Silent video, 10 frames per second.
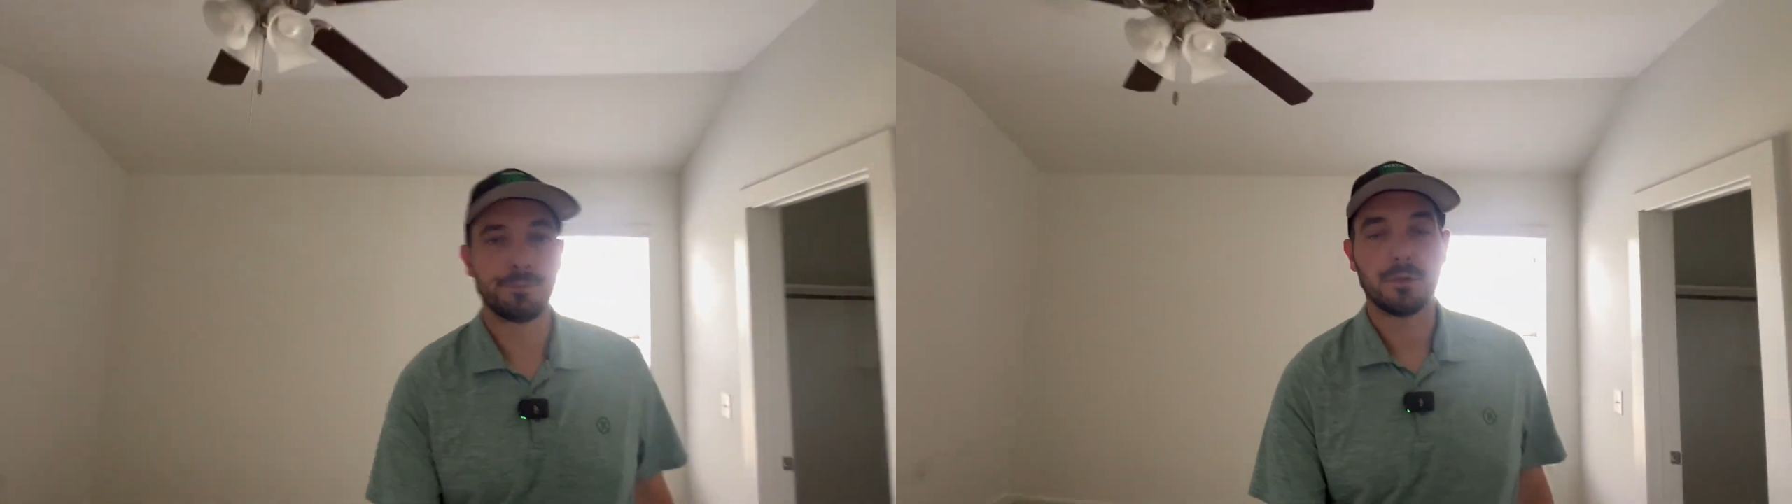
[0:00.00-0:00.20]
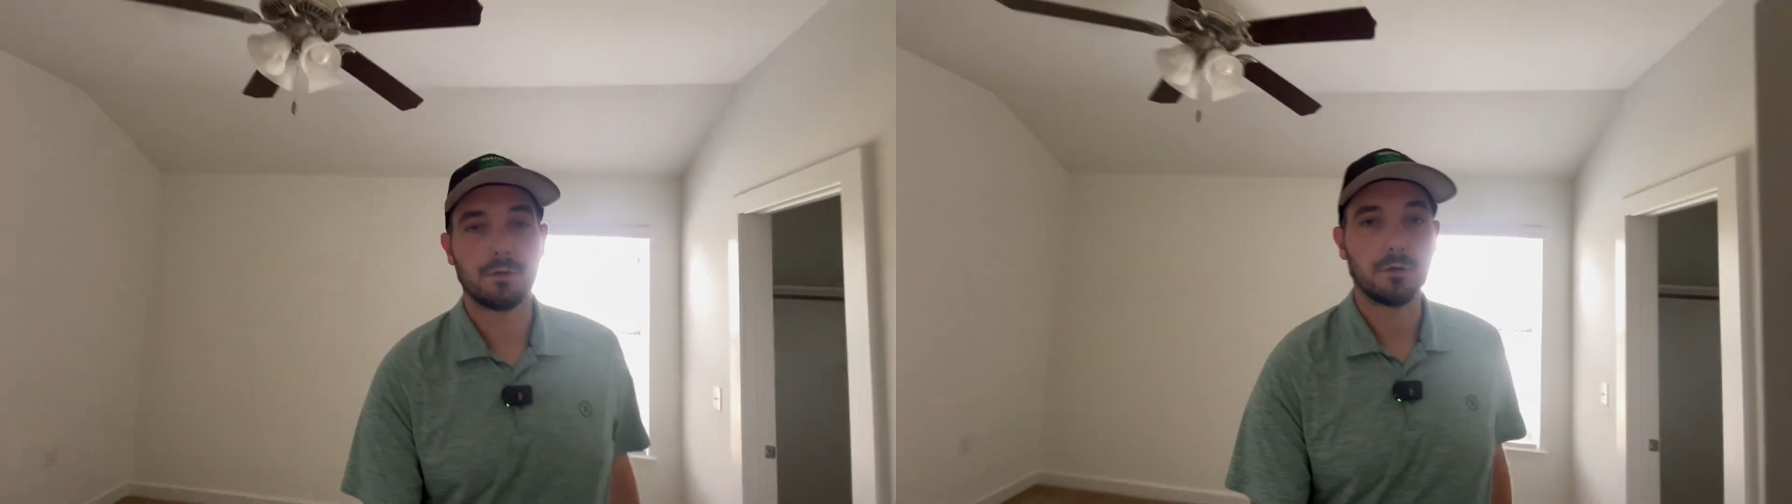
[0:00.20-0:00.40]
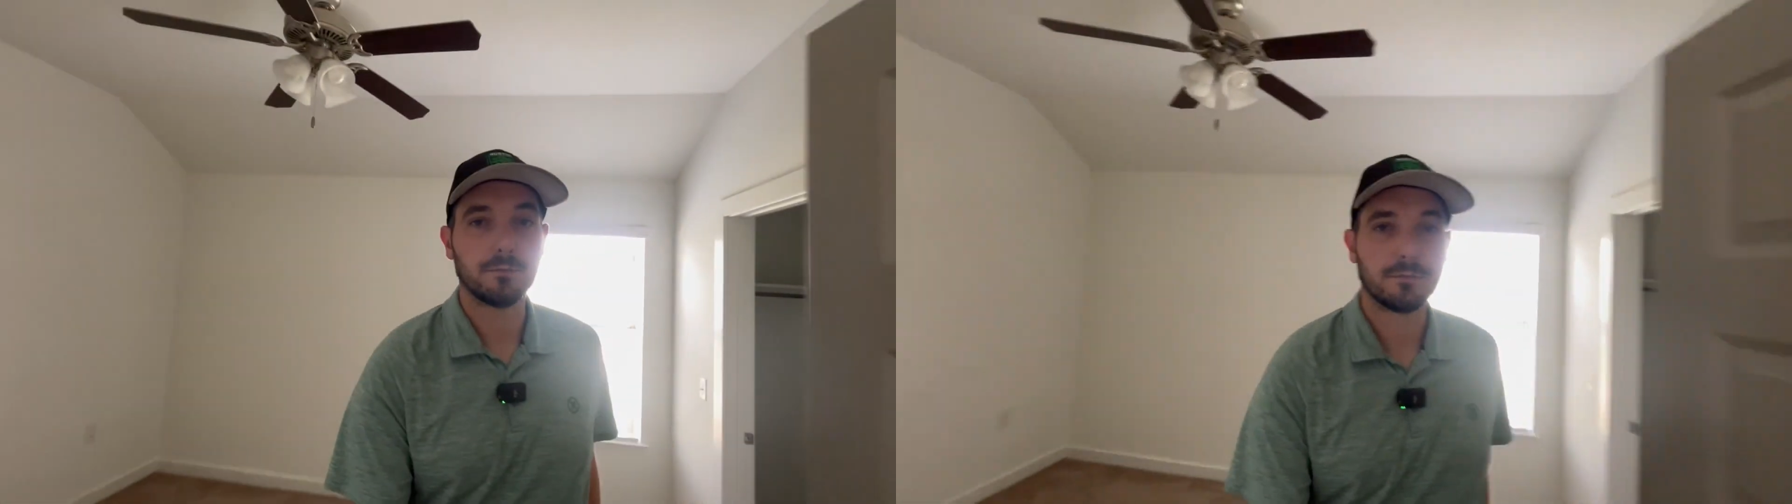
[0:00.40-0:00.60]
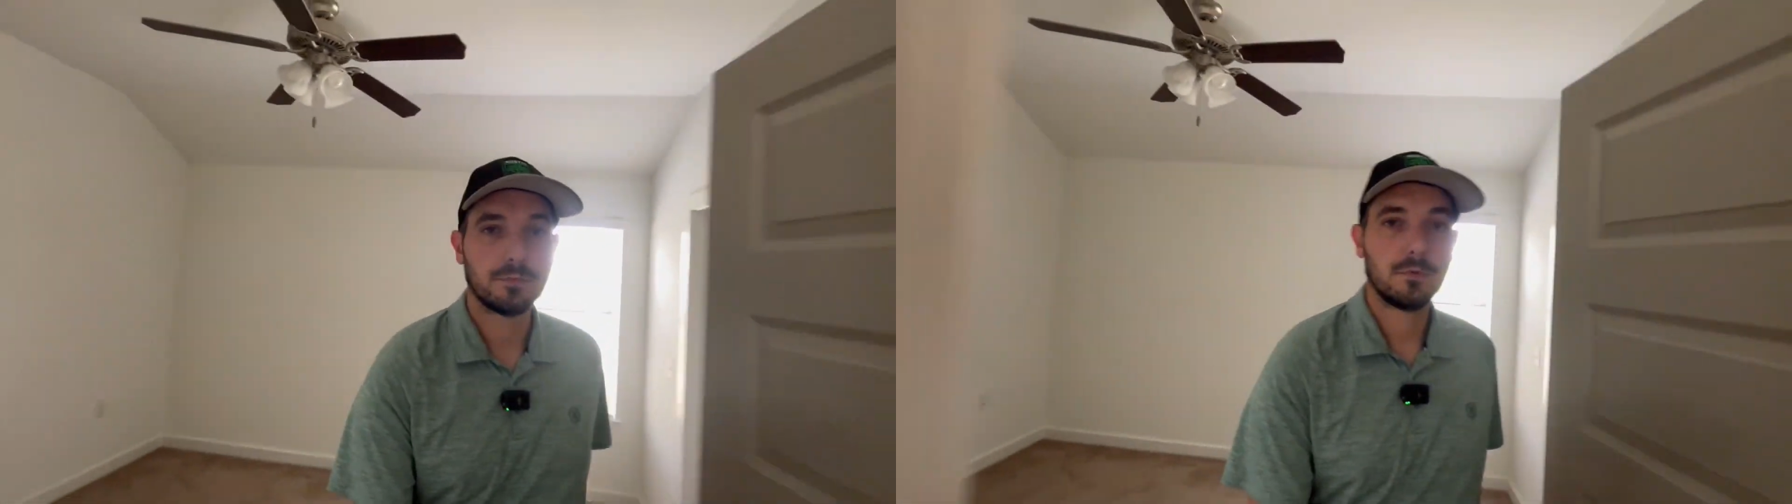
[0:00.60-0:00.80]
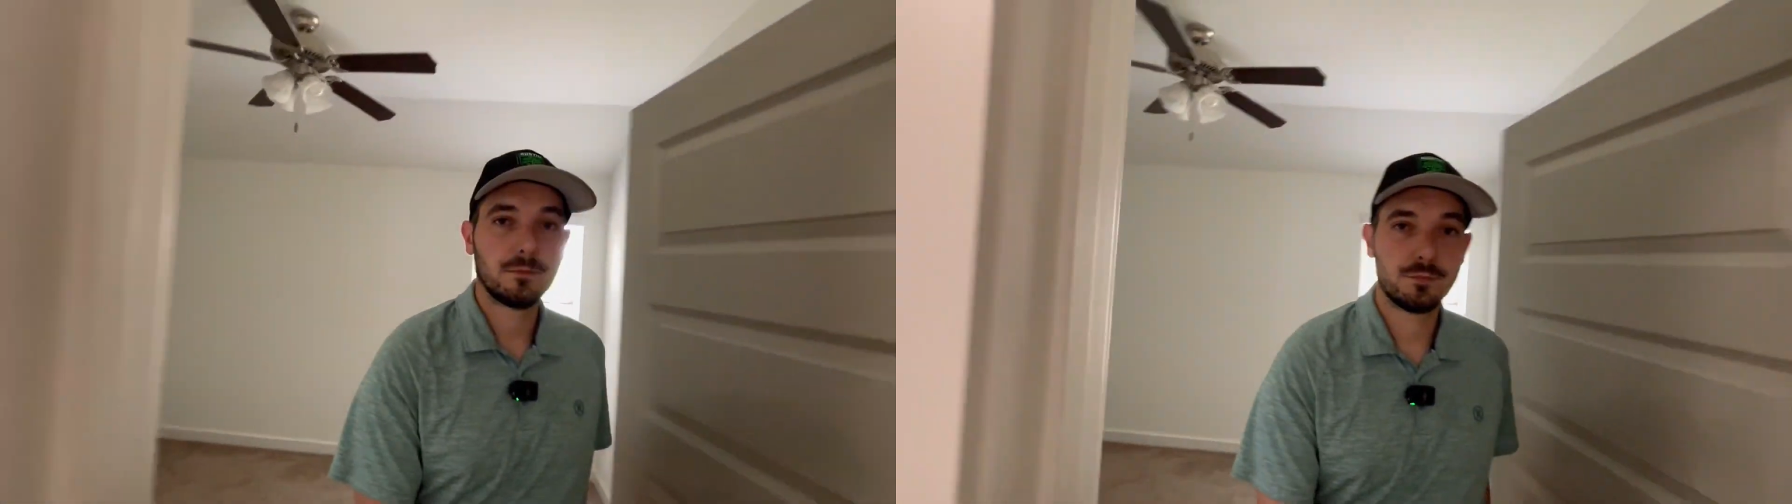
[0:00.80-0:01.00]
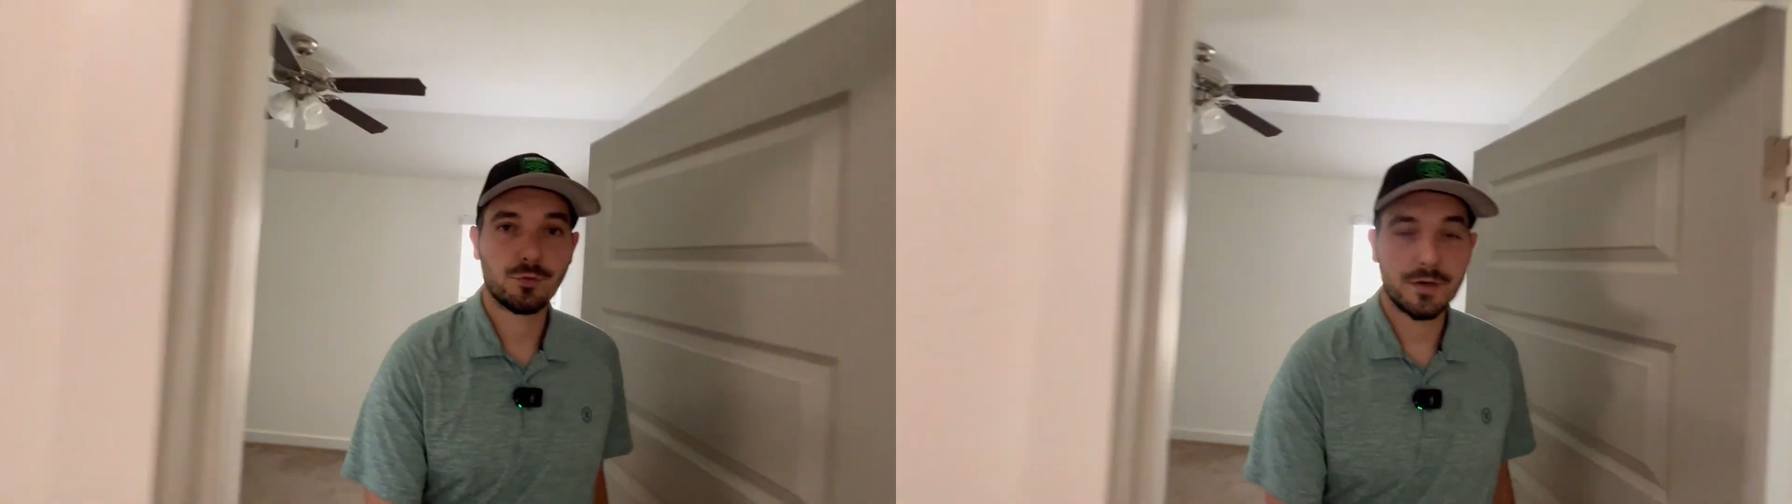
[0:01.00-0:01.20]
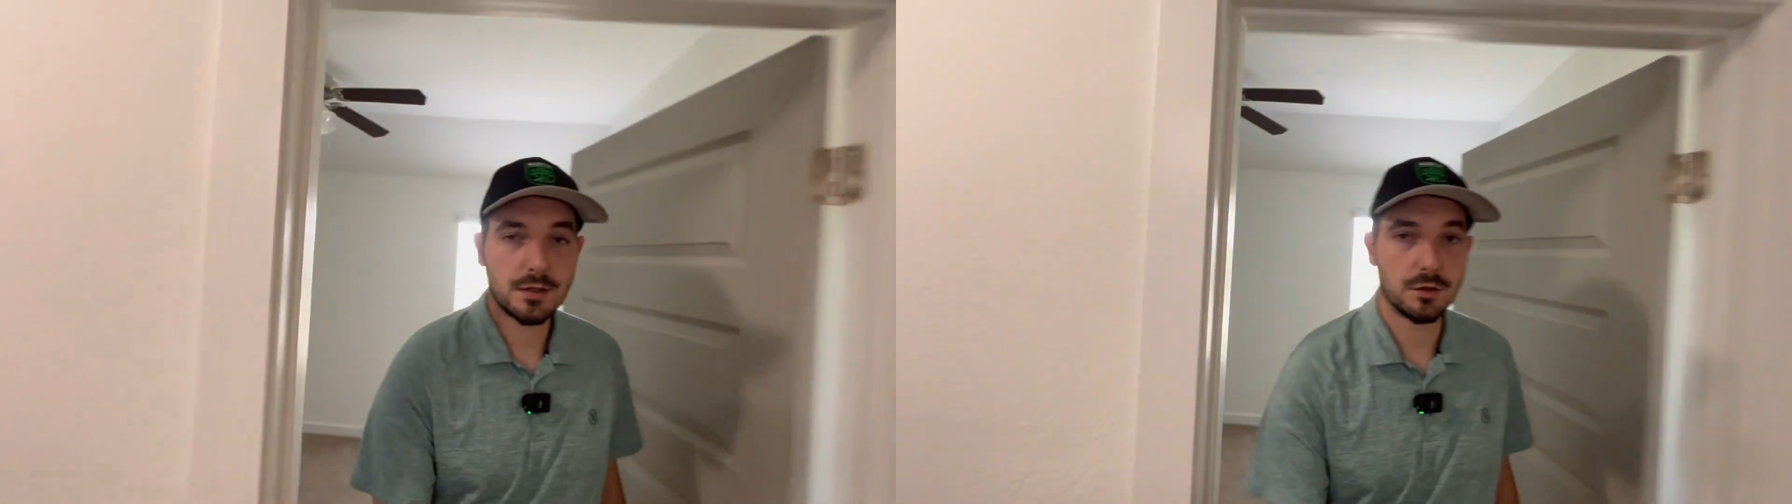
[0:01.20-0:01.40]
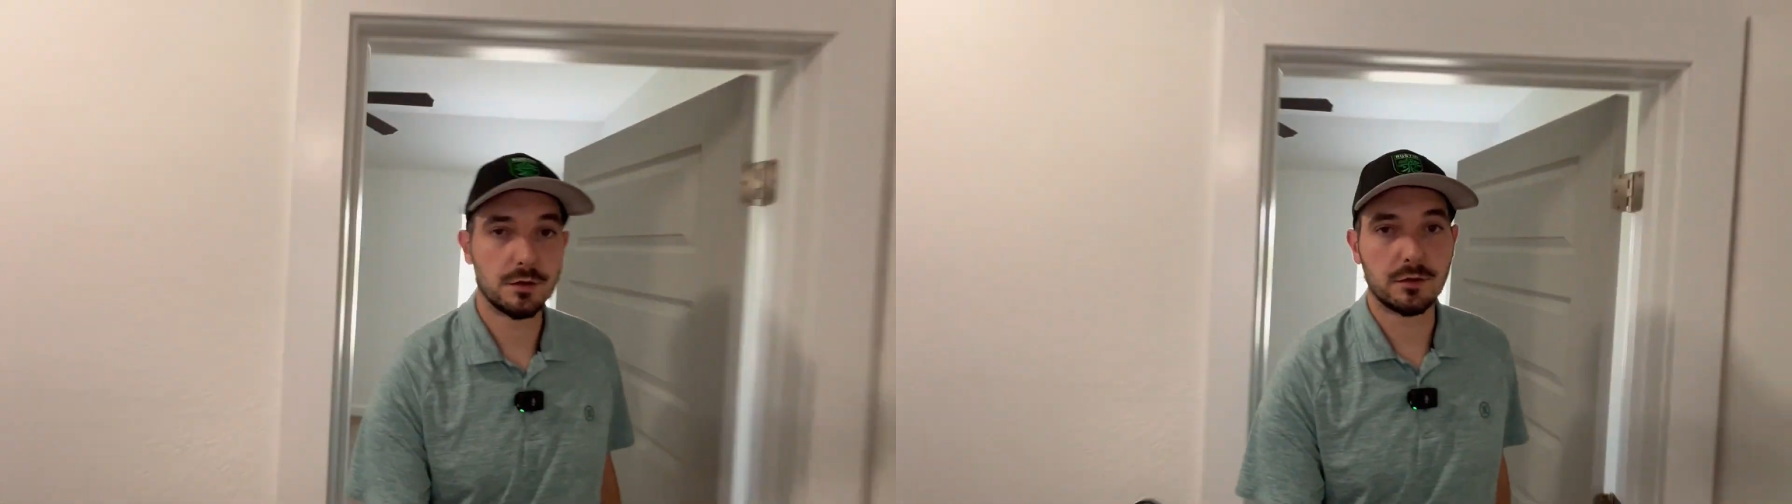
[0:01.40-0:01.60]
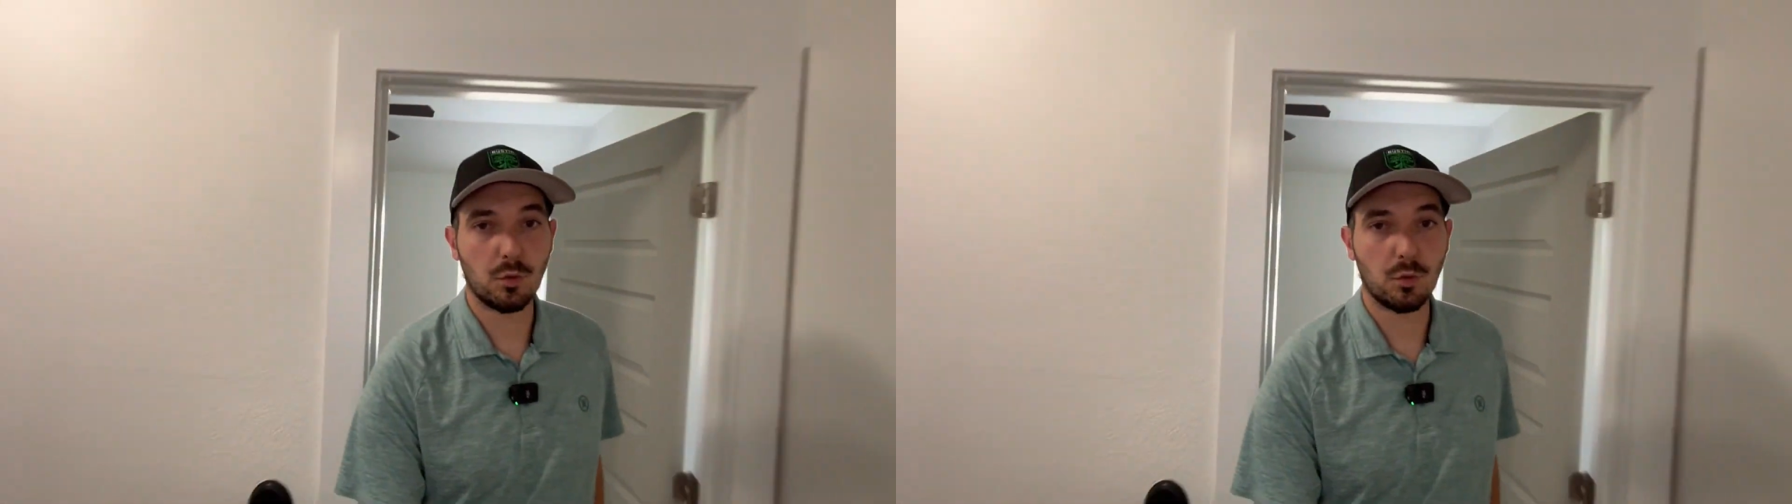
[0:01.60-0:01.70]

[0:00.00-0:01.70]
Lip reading: They're all pretty good